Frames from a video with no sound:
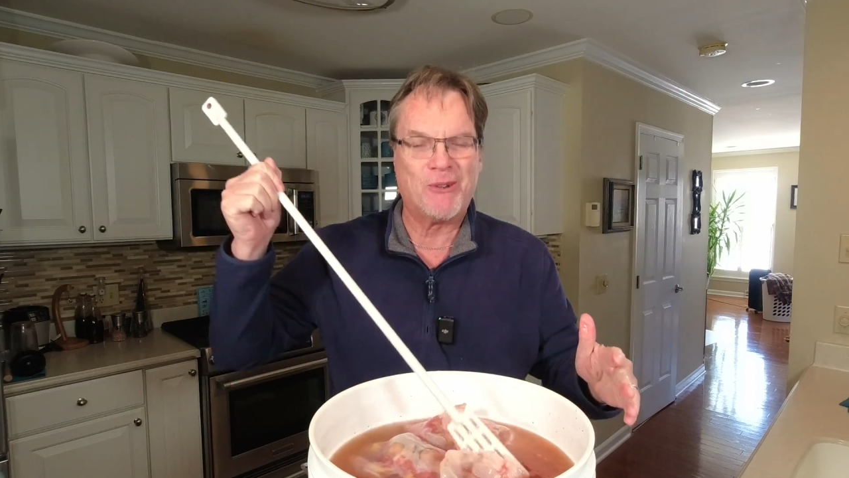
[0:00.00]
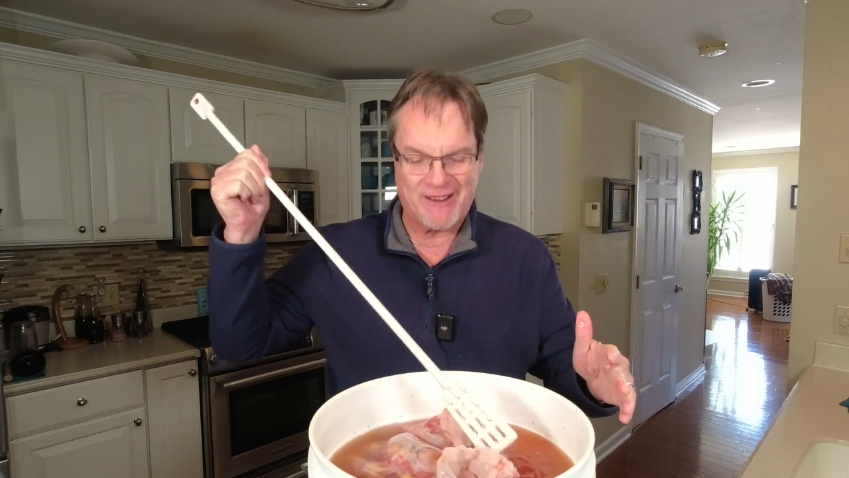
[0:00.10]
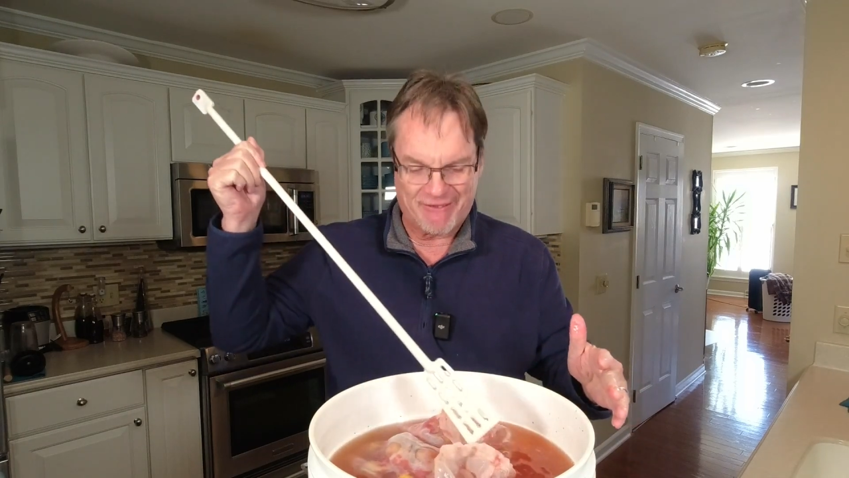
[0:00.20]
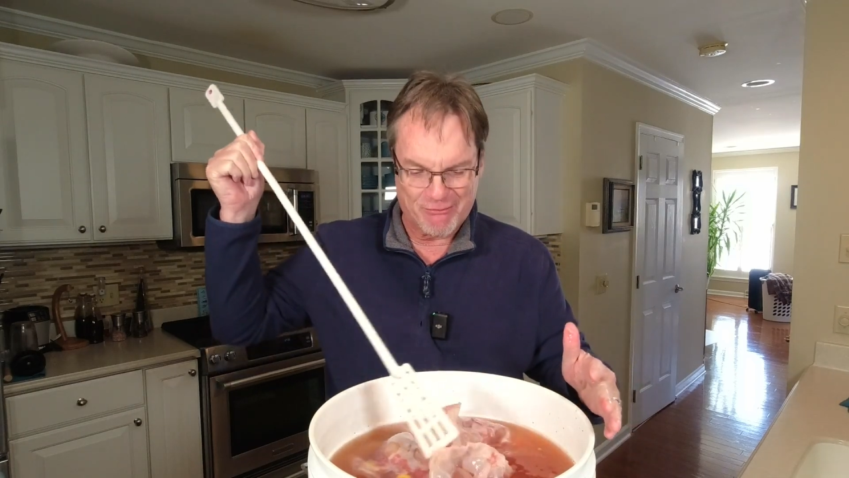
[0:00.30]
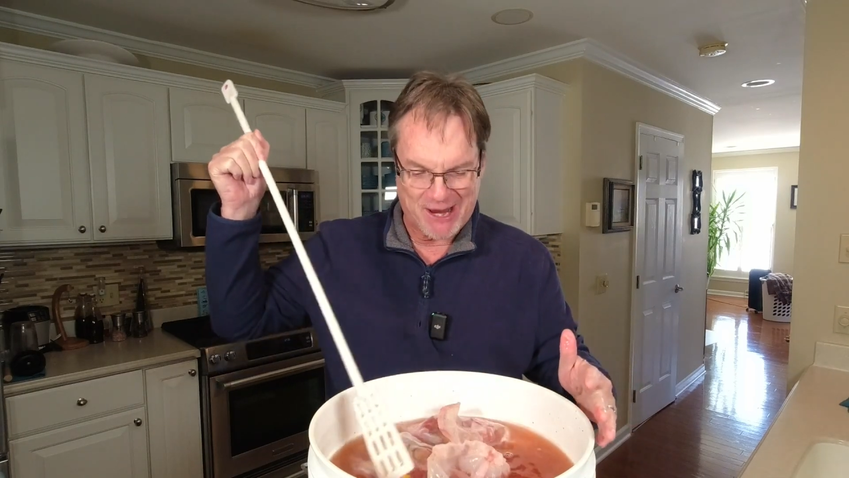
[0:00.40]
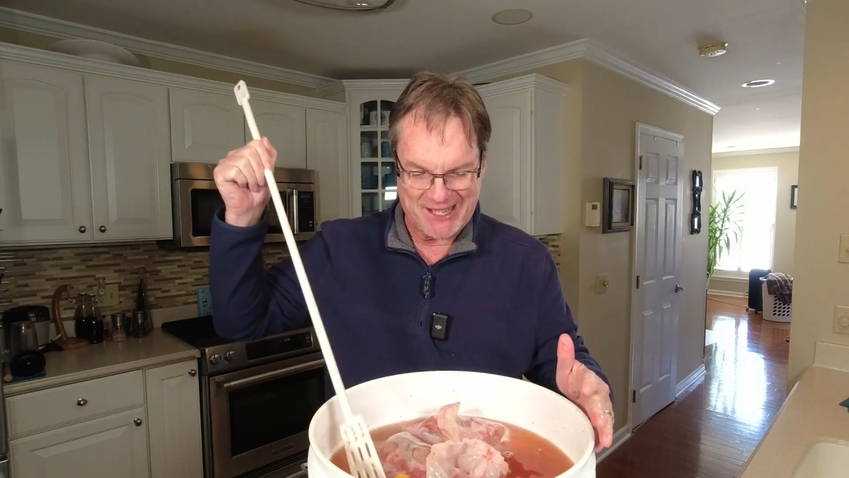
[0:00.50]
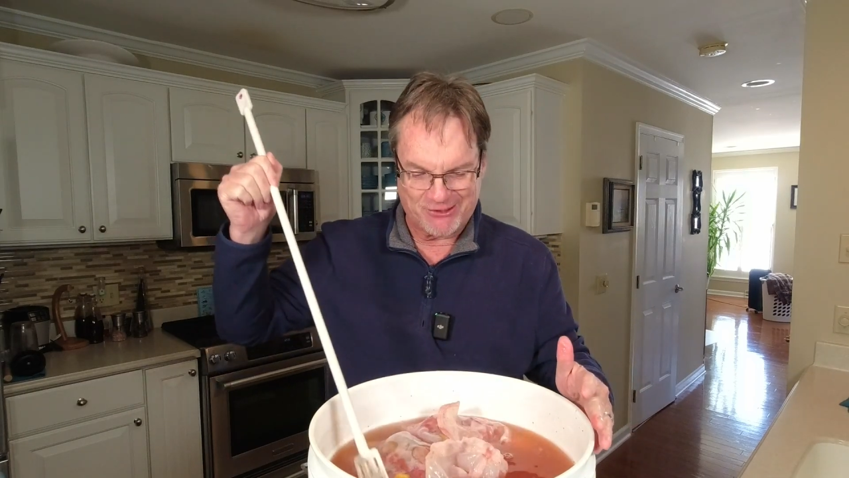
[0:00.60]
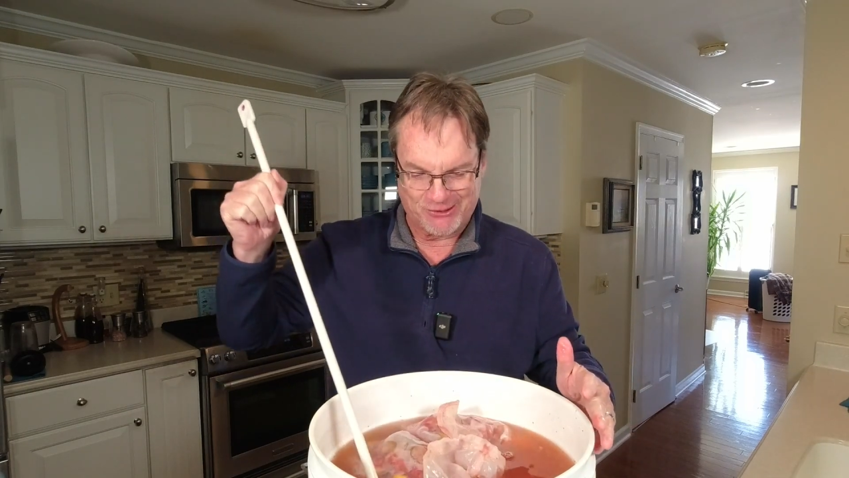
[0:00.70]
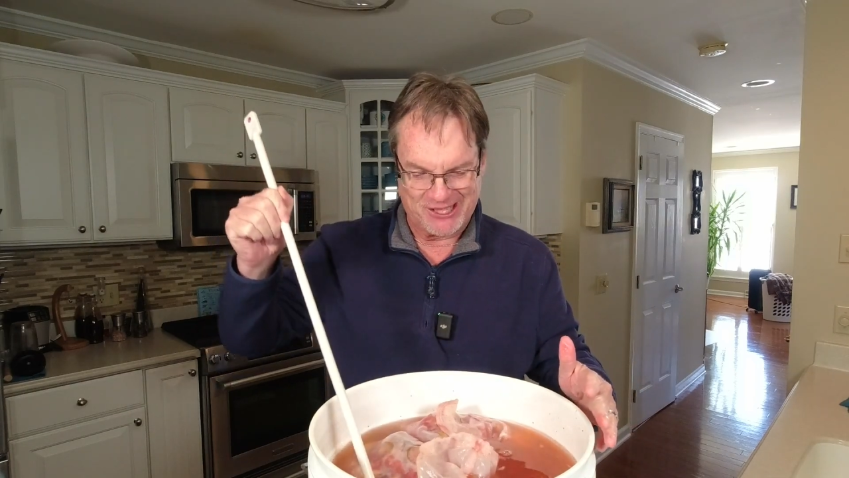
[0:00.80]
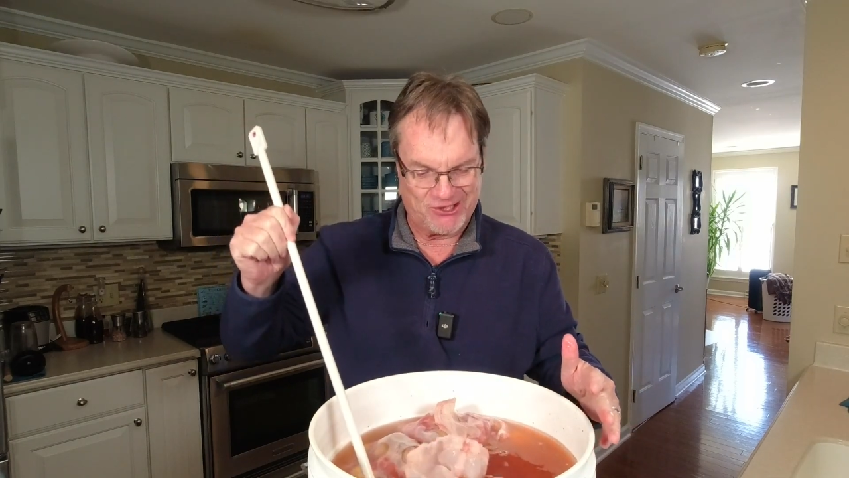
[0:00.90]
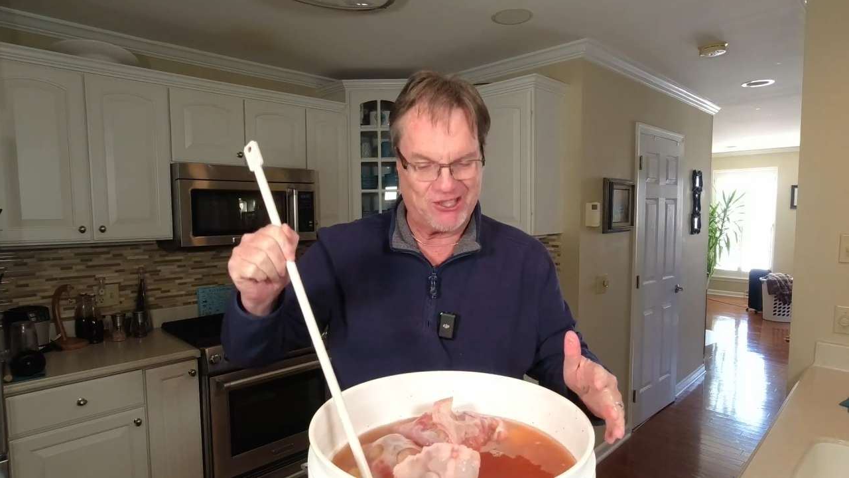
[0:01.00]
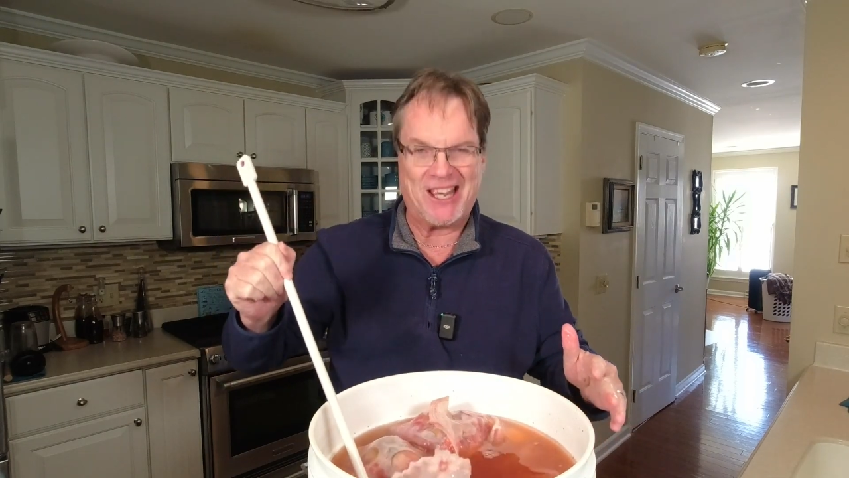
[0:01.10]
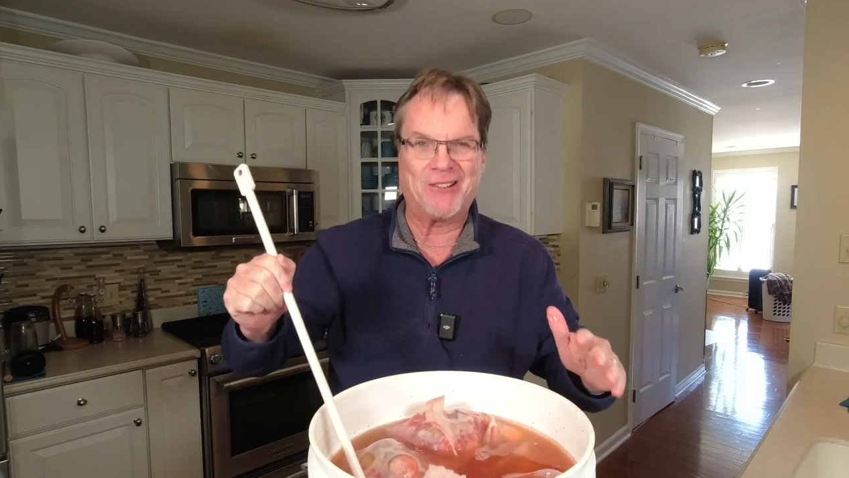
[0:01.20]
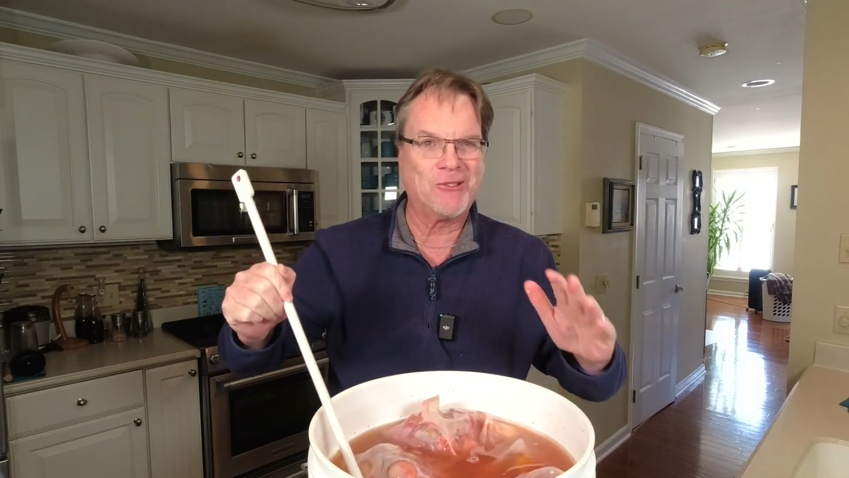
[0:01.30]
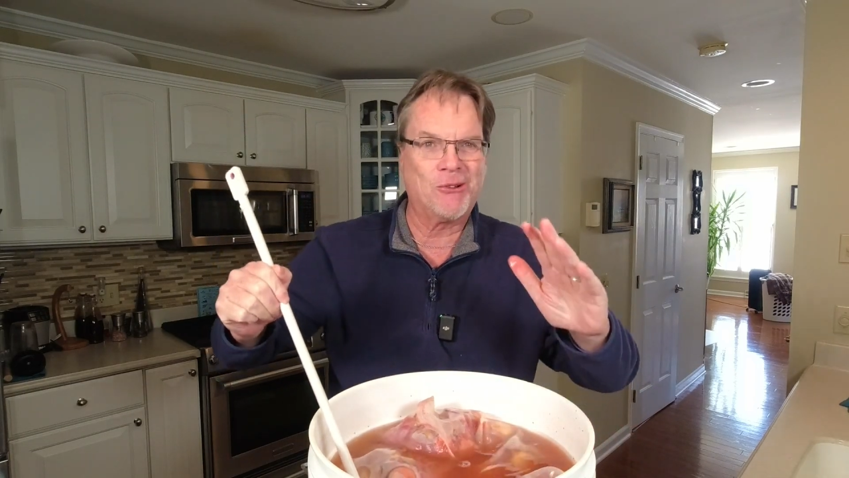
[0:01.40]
we ever made on this channel.